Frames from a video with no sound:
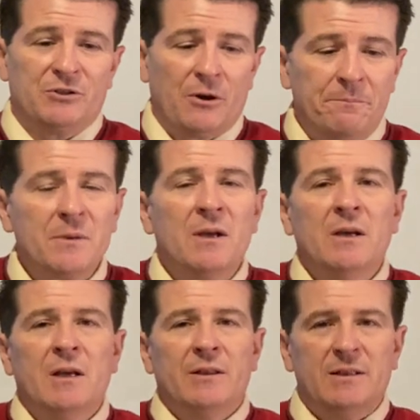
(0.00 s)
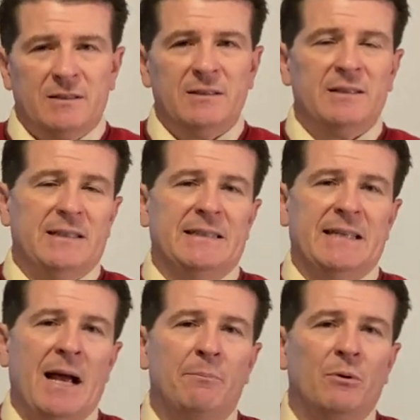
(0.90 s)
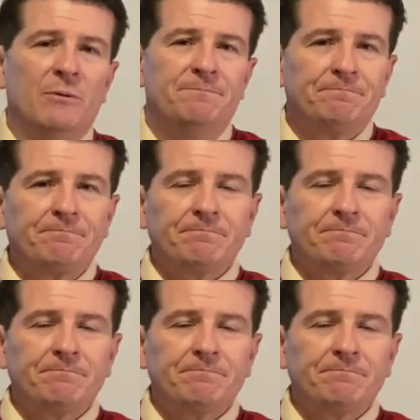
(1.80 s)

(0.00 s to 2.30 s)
So this is an example